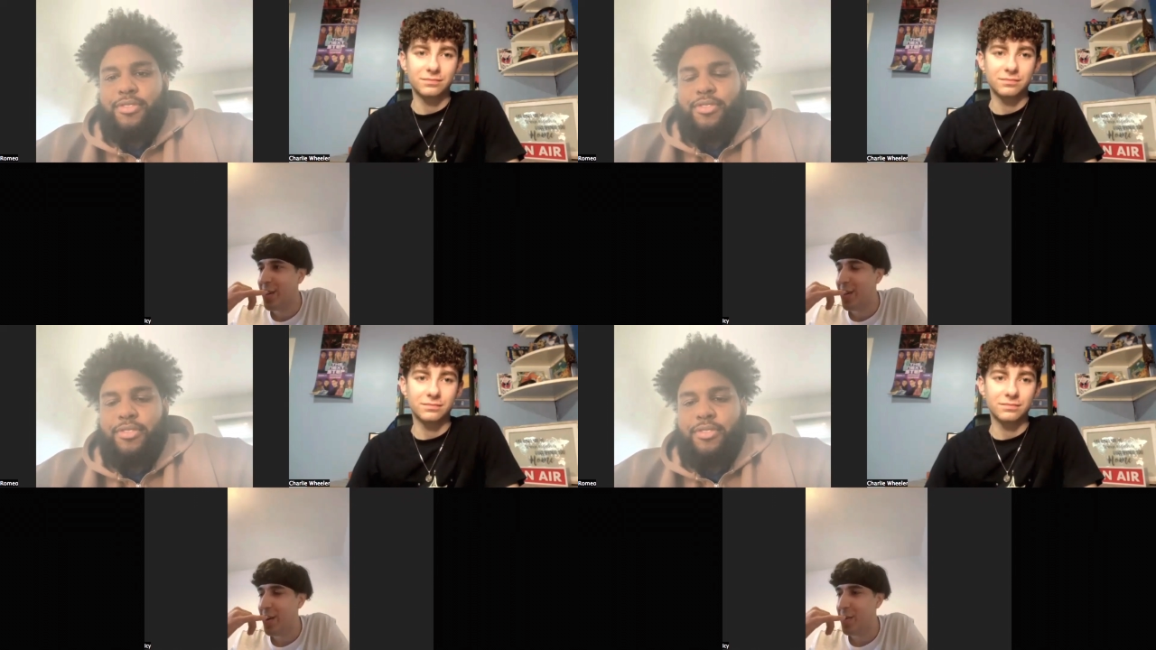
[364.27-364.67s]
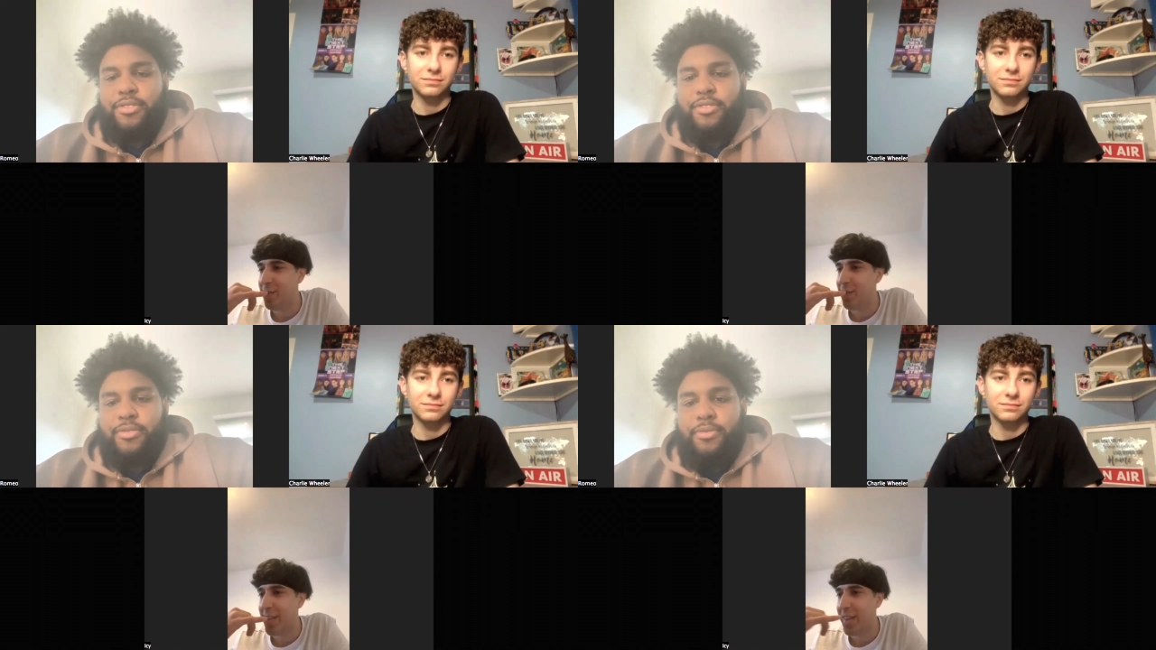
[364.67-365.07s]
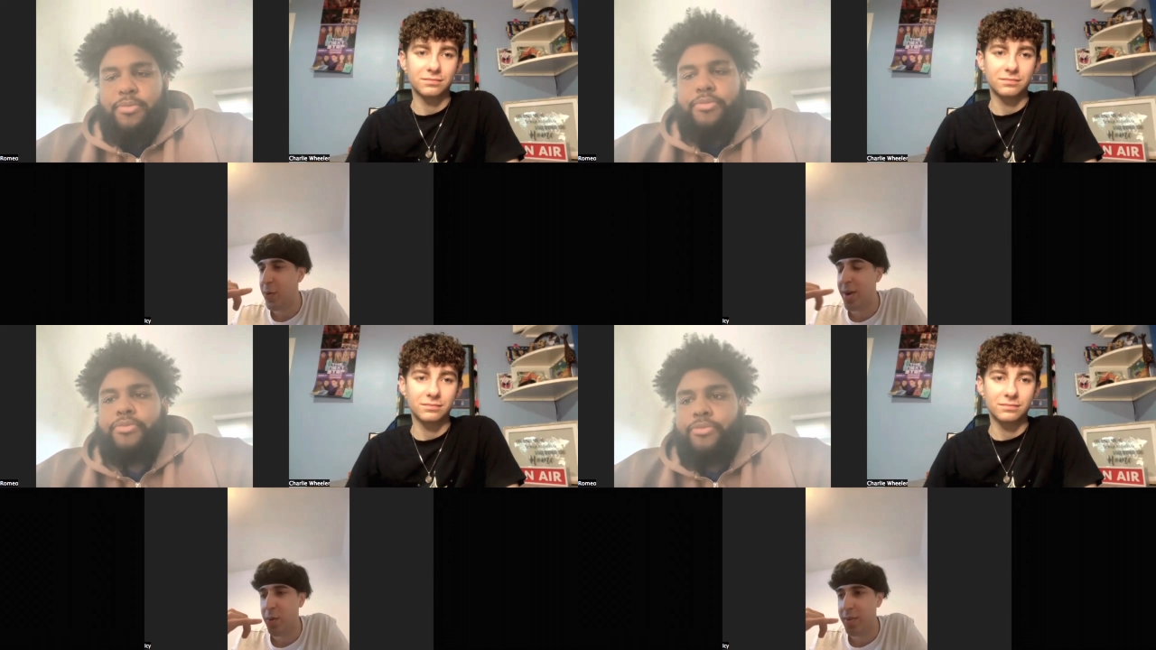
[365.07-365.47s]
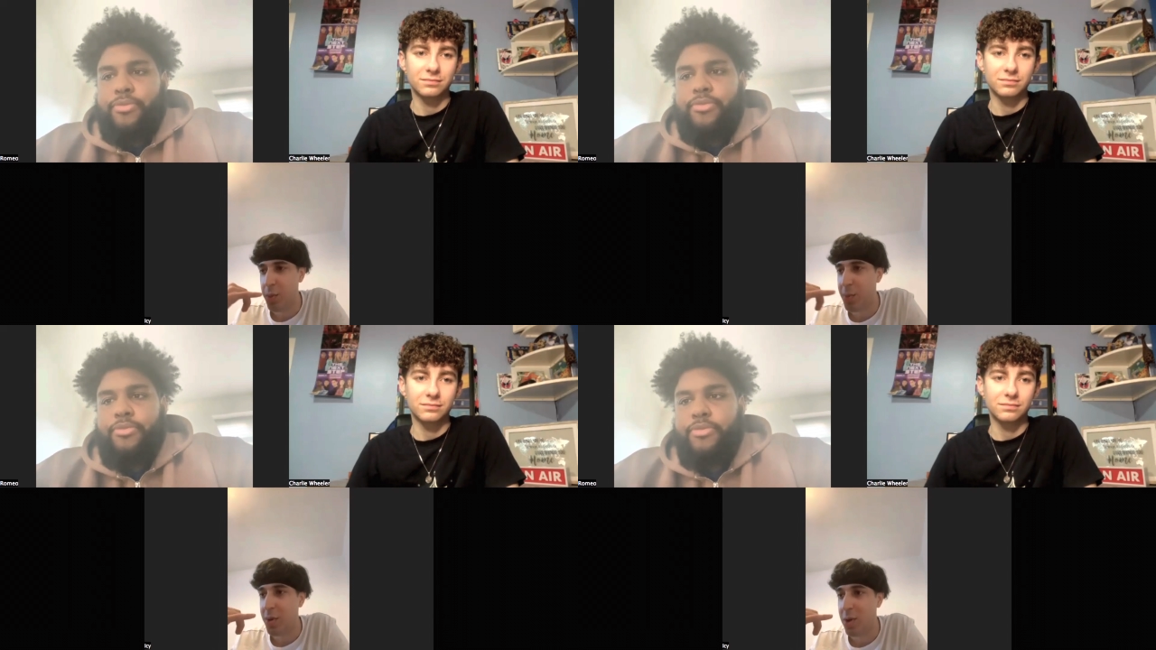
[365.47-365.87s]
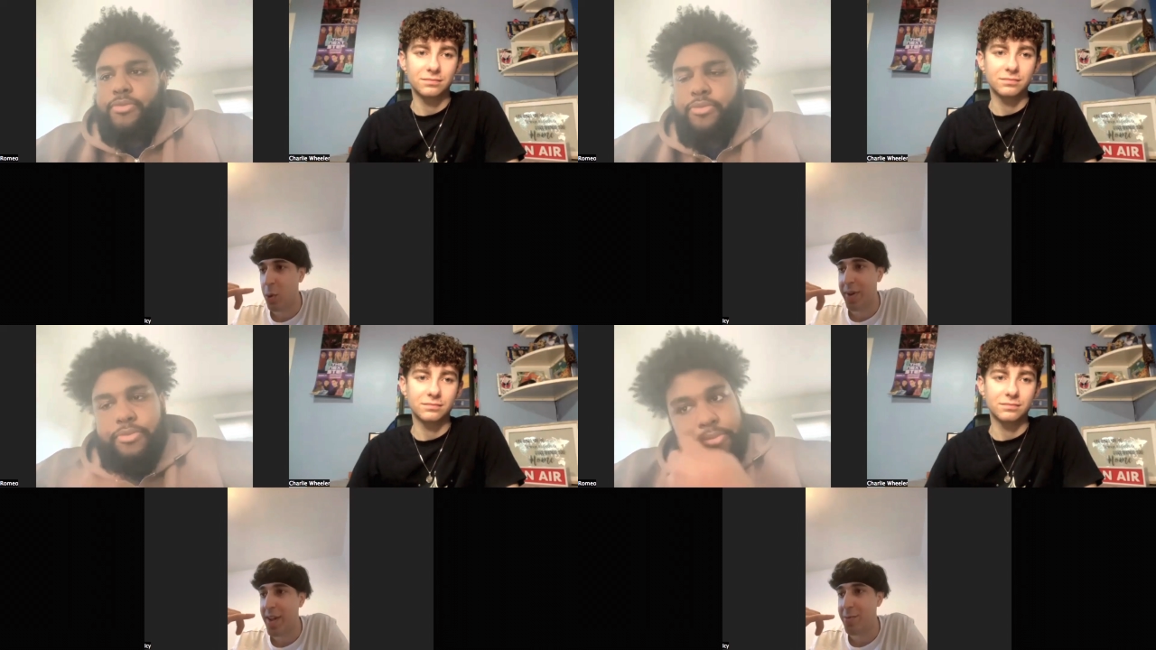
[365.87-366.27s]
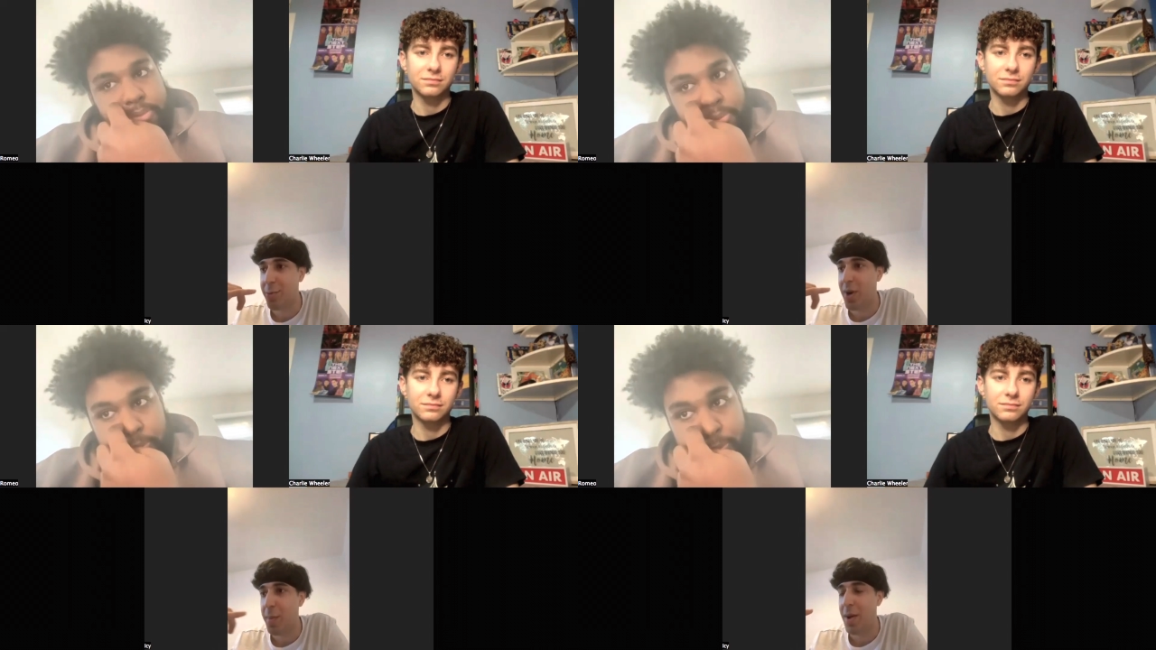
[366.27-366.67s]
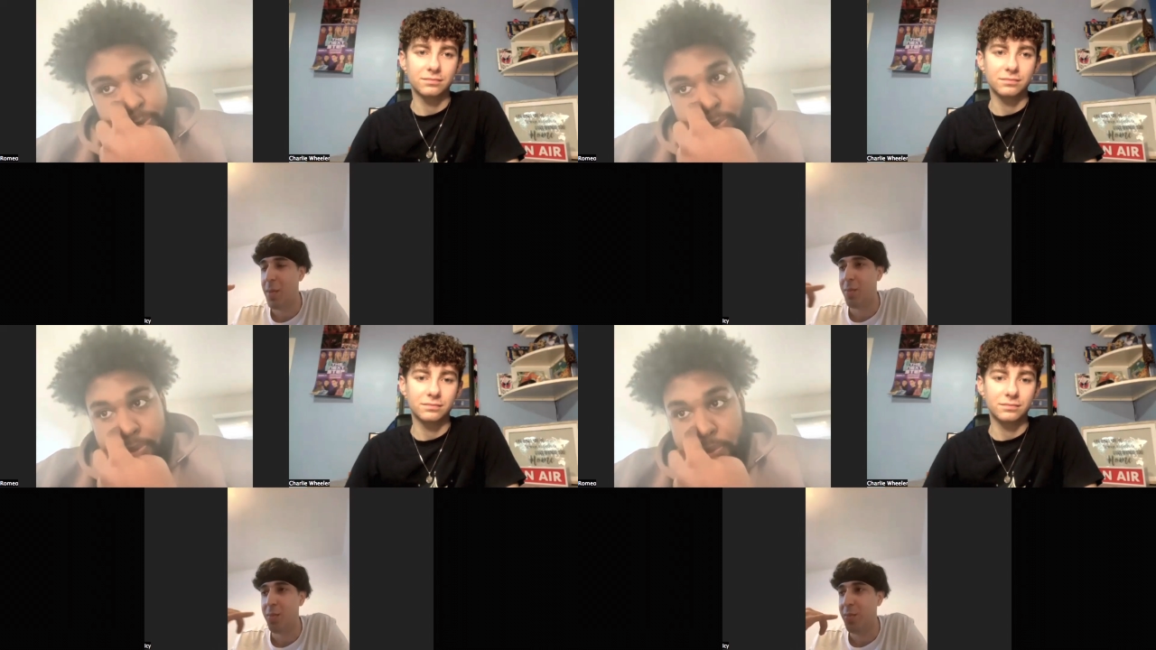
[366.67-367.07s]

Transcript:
Speaker 1: Um, then when I, then when we got told we're getting through, I'm like,